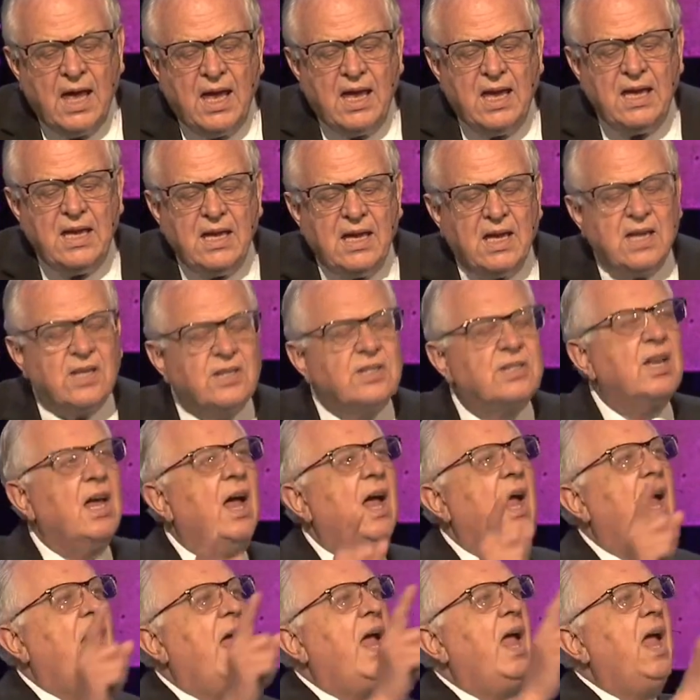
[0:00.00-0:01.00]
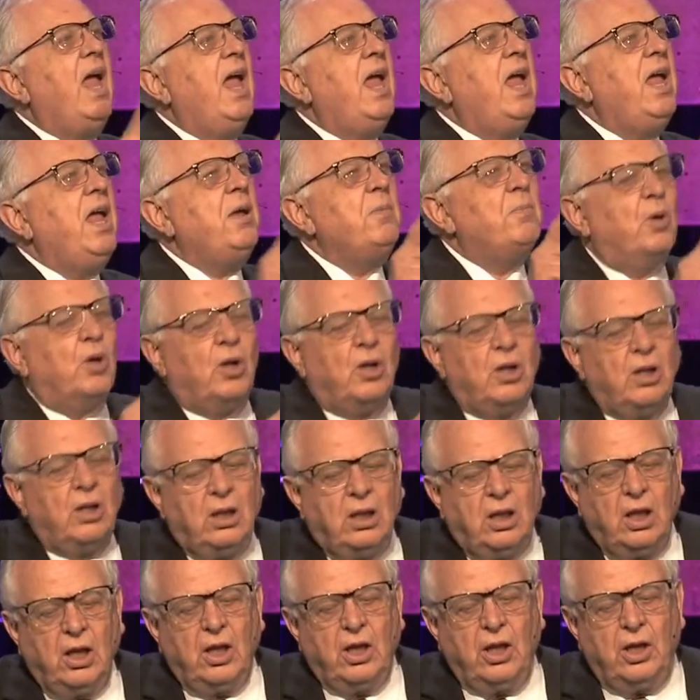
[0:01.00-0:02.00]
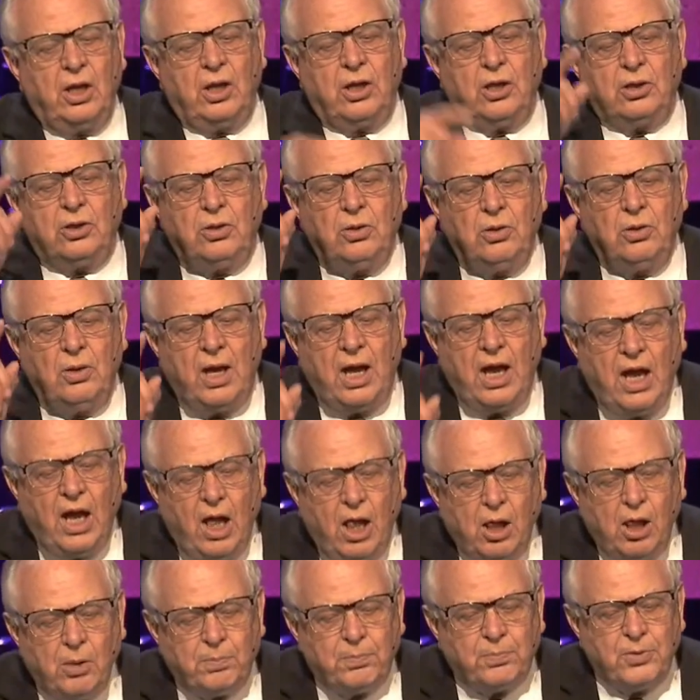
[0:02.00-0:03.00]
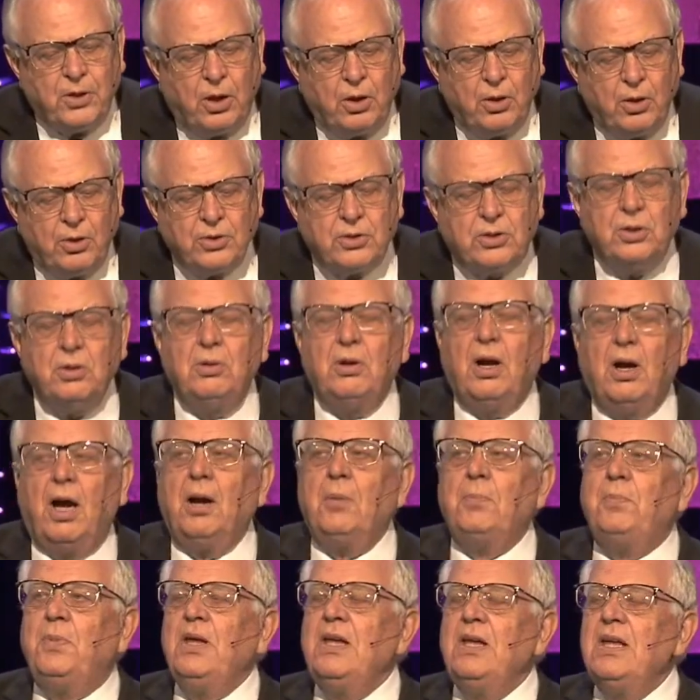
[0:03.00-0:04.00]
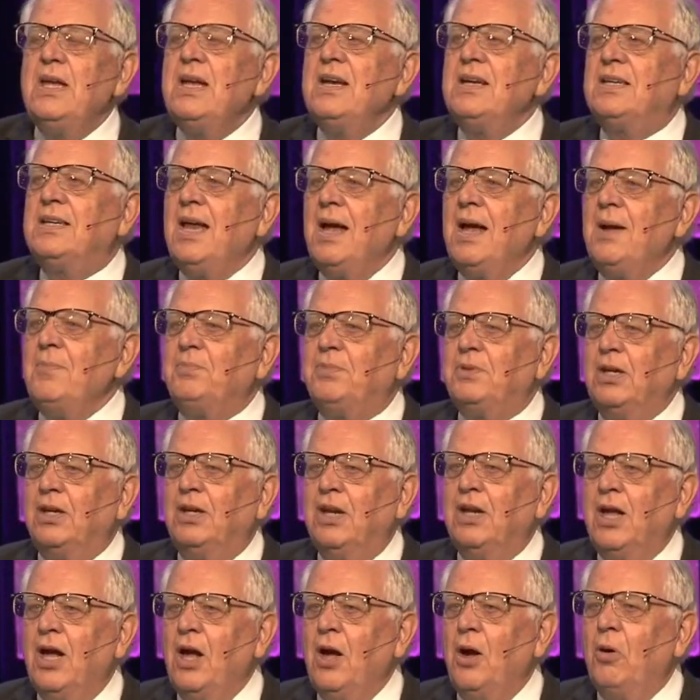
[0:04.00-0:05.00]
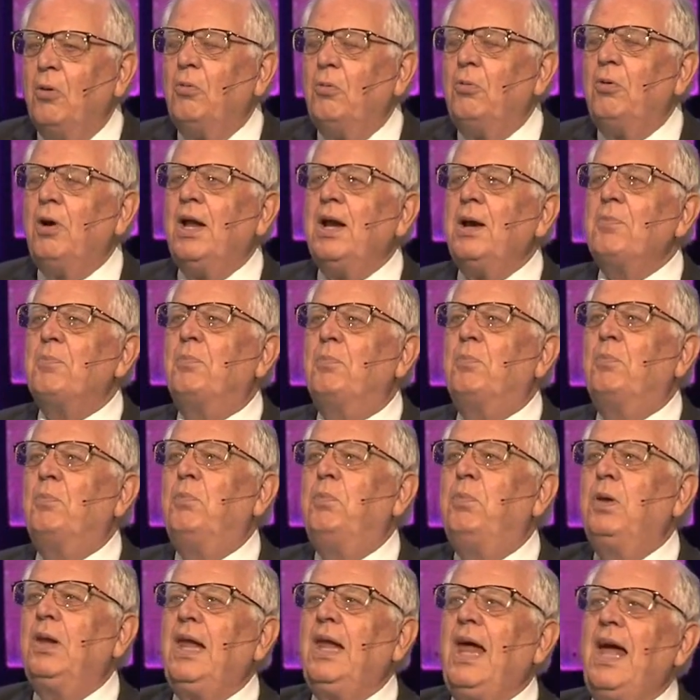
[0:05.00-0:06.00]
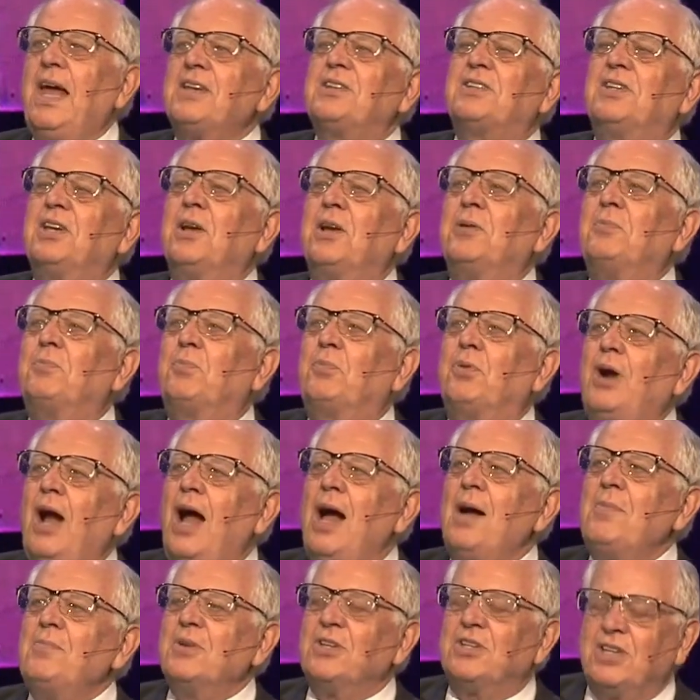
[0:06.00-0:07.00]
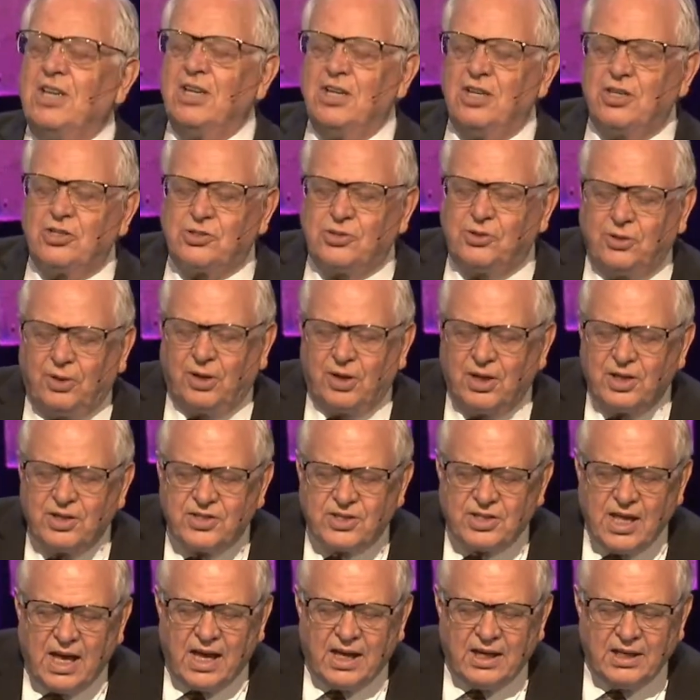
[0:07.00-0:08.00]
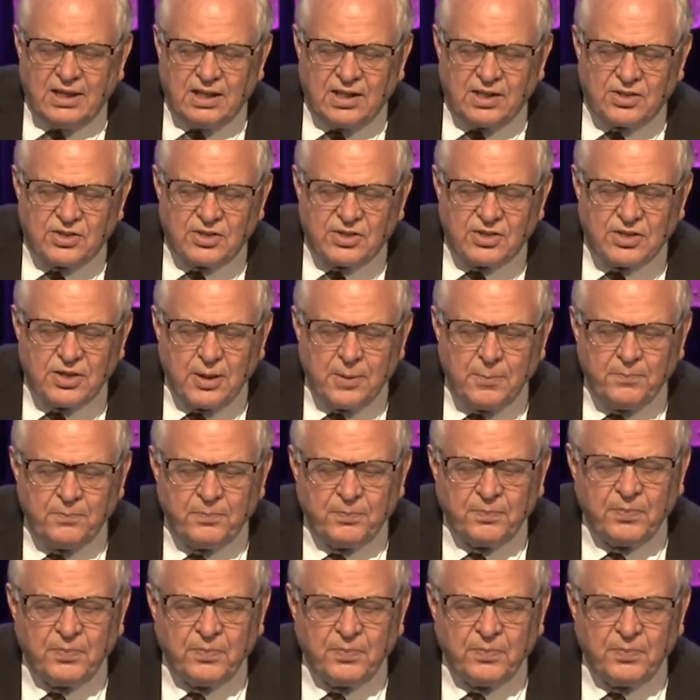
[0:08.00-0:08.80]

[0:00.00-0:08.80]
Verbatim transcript: he is able to help those who are being tempted. What a blessed promise and assurance that is.